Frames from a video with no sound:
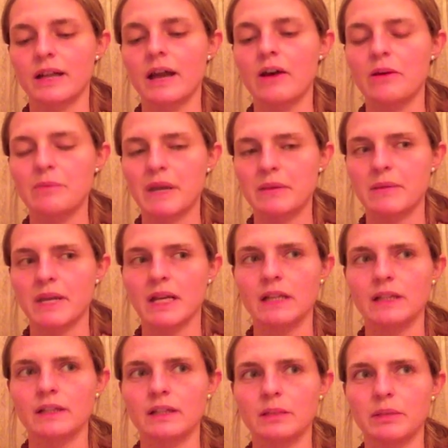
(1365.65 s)
now it might make a
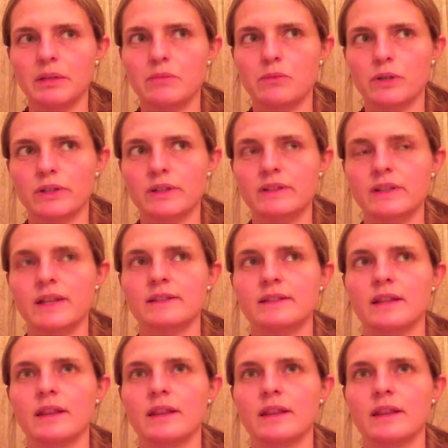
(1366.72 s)
little bit more sense.